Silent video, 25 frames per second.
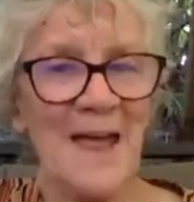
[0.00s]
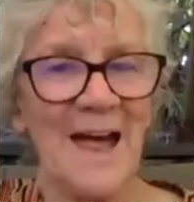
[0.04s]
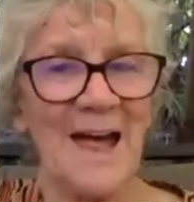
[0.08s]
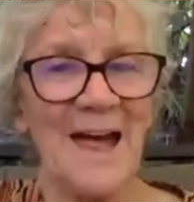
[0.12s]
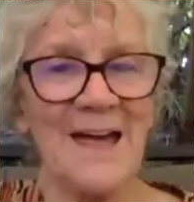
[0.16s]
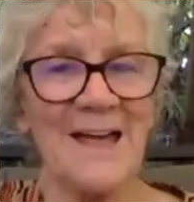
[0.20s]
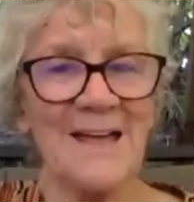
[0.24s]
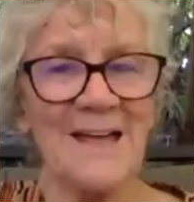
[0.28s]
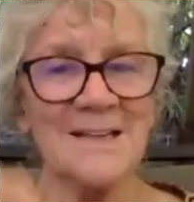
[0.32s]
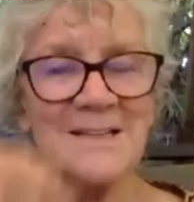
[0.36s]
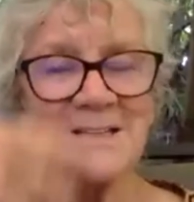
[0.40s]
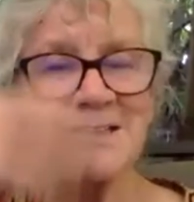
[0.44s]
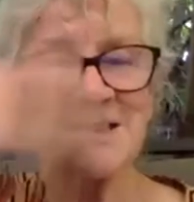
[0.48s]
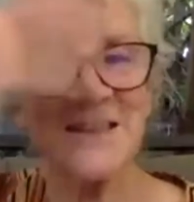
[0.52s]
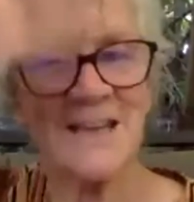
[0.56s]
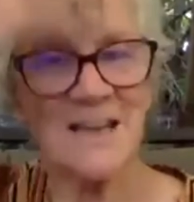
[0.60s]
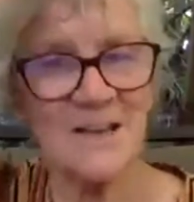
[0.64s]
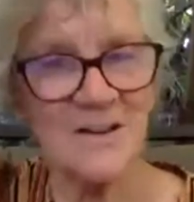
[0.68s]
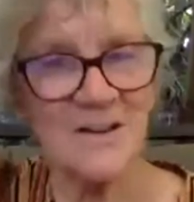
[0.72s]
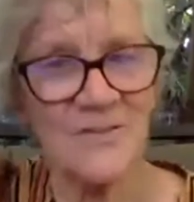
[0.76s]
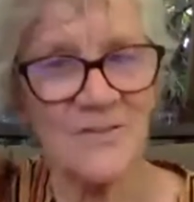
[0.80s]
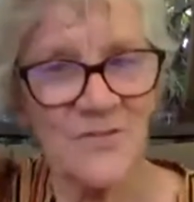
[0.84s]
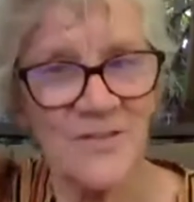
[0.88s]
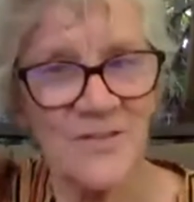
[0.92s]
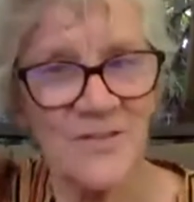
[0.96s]
and then
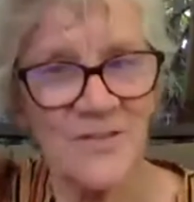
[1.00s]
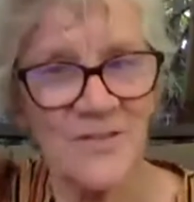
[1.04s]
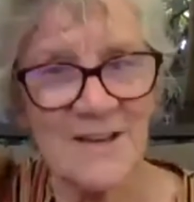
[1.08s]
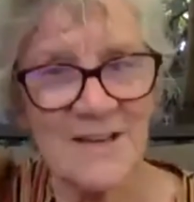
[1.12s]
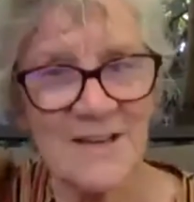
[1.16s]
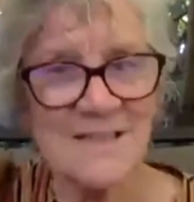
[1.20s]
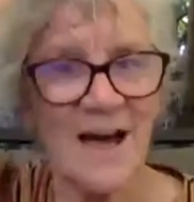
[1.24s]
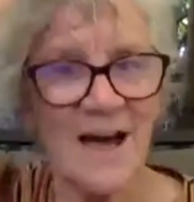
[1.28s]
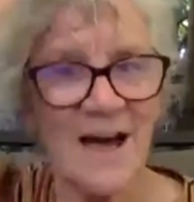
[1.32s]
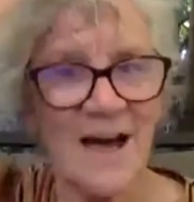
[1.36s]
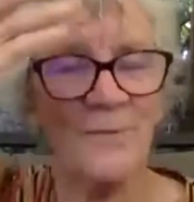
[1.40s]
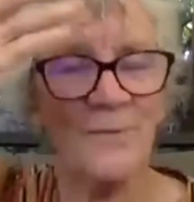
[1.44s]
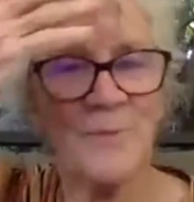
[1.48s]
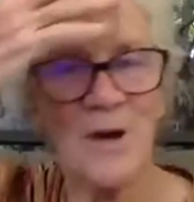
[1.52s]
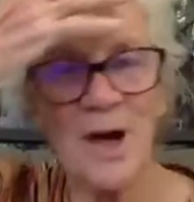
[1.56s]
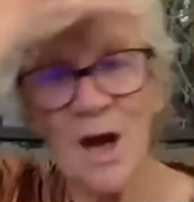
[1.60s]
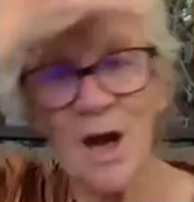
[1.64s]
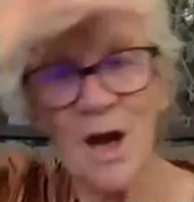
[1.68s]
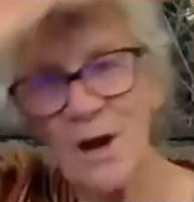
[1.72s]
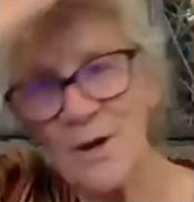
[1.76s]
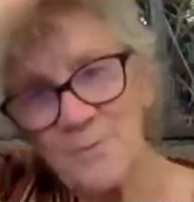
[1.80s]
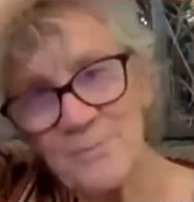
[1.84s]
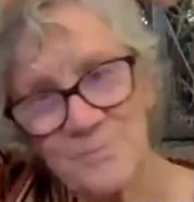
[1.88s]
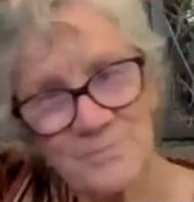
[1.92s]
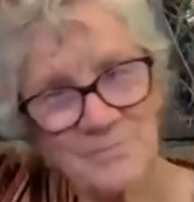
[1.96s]
it feeds our
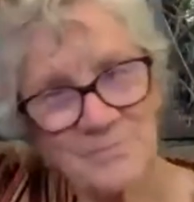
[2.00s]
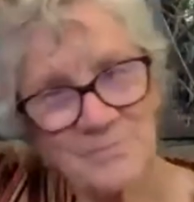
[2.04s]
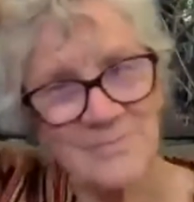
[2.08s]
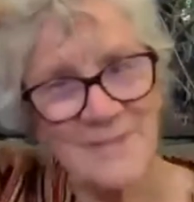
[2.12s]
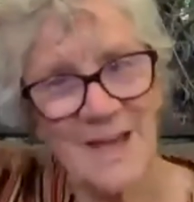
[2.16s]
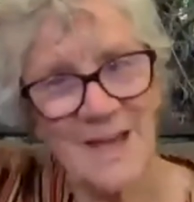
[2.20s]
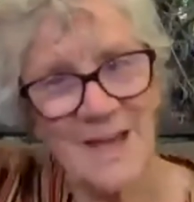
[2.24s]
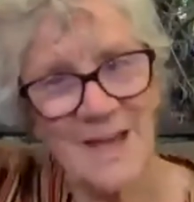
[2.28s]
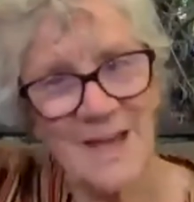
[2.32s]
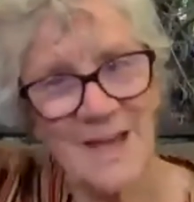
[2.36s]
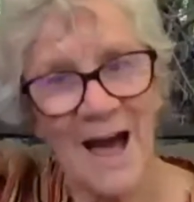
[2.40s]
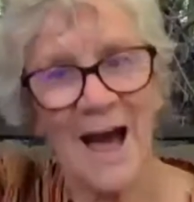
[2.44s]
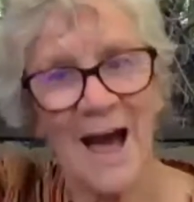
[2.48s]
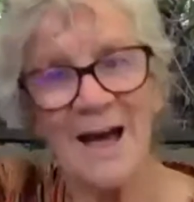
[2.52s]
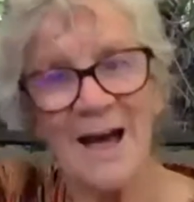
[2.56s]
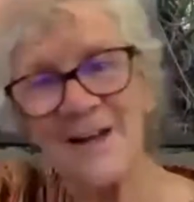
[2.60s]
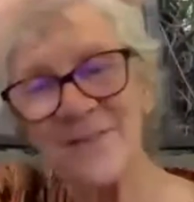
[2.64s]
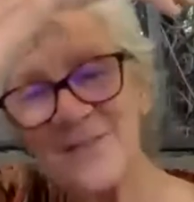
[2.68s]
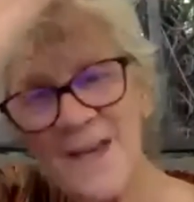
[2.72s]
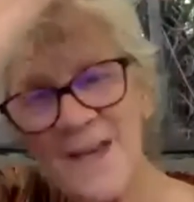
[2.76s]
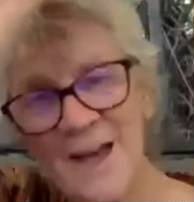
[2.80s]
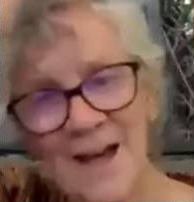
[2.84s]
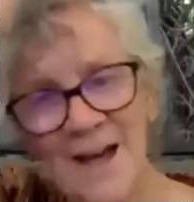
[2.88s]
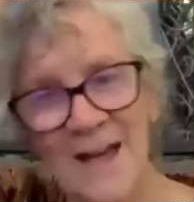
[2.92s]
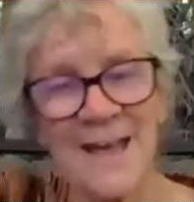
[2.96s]

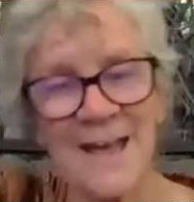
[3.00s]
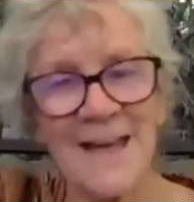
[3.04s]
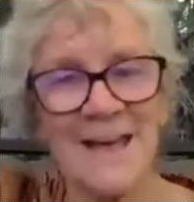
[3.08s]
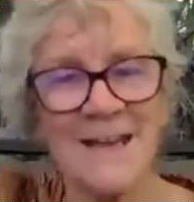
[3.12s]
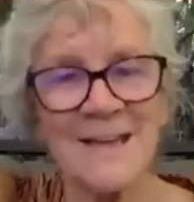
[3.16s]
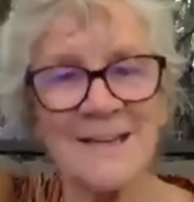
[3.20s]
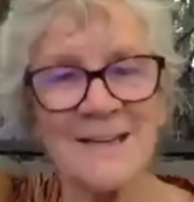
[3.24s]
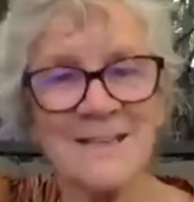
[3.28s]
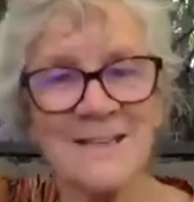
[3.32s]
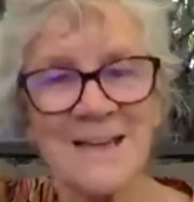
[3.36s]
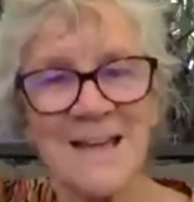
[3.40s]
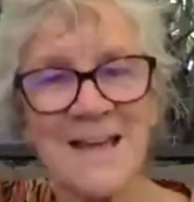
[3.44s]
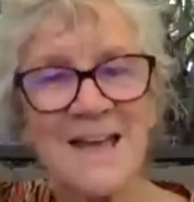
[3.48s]
head.